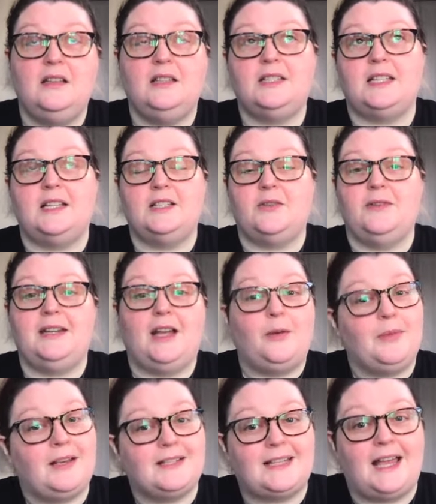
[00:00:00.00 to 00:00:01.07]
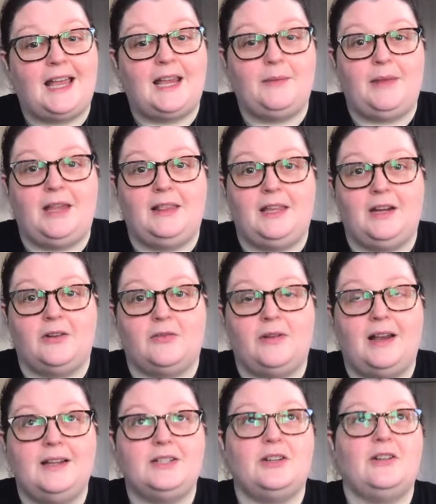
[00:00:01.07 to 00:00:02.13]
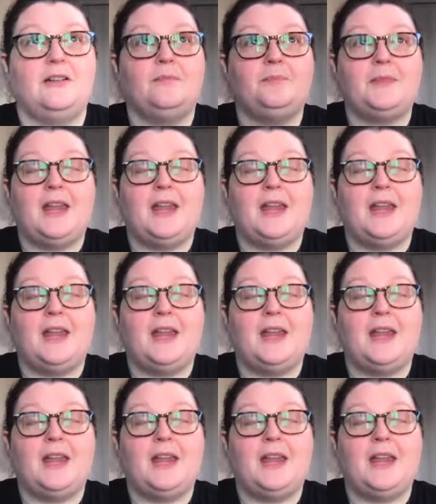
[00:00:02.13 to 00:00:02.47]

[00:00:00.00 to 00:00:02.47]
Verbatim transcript: the sun's going down because I am a later riser,